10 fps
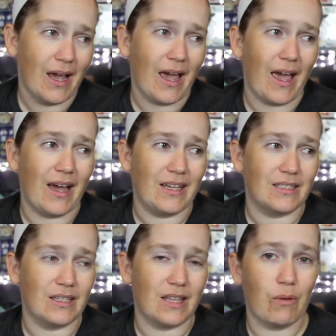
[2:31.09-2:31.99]
and
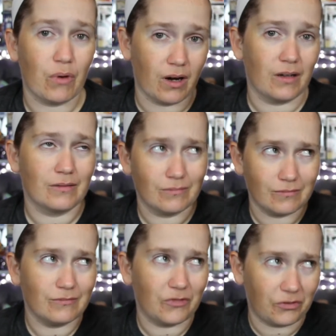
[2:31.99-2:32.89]
they were
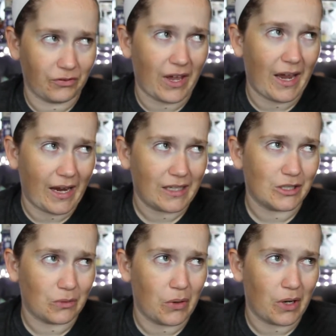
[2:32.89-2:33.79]
fans,
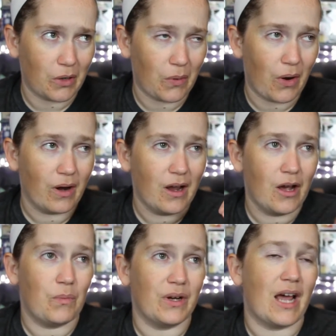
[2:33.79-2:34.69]
quote unquote,
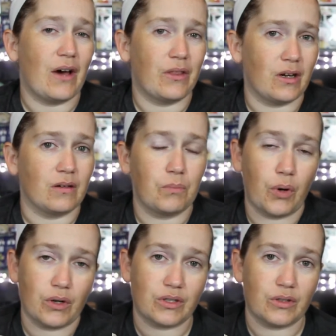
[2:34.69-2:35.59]
but now they're
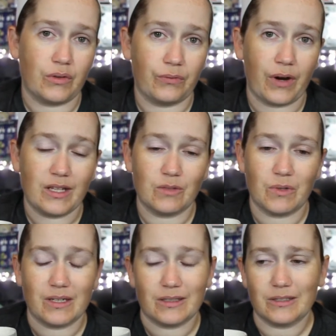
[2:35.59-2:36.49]
personal friends,
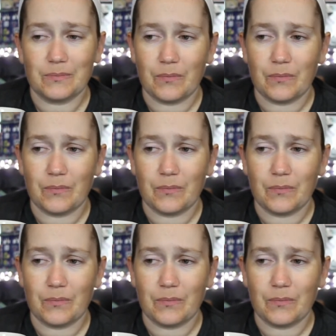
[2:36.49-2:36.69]
because